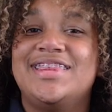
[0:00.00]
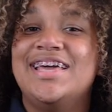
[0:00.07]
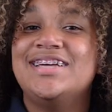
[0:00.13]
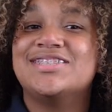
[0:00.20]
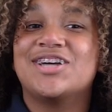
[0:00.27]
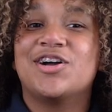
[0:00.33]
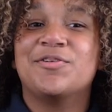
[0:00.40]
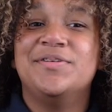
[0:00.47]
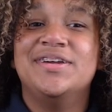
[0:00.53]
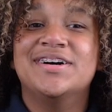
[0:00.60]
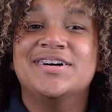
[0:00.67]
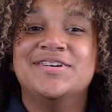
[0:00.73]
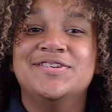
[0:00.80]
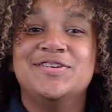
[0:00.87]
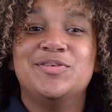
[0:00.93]
Thanks,
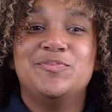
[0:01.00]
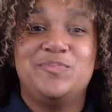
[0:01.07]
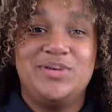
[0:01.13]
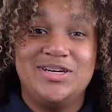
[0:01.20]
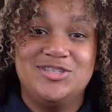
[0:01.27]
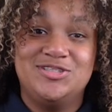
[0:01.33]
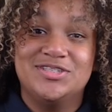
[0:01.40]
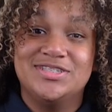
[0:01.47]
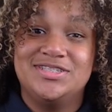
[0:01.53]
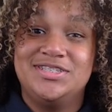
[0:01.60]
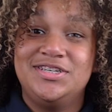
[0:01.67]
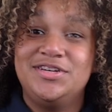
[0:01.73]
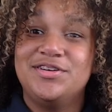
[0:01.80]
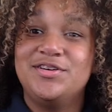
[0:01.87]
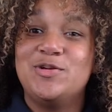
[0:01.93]
Ariel. Patriots,
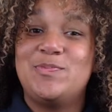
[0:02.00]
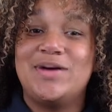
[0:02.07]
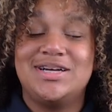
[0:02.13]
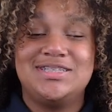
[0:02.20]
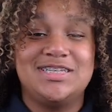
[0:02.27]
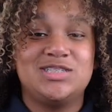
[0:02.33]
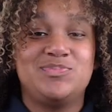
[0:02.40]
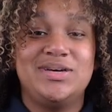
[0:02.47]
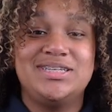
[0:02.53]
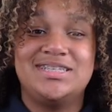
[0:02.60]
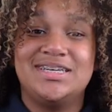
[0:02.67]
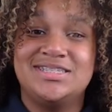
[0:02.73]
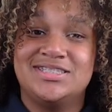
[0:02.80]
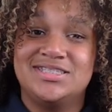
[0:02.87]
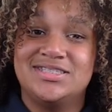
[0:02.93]
here are your Pat's
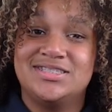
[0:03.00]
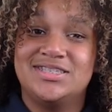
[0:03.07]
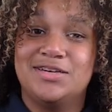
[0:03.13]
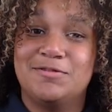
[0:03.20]
expectations.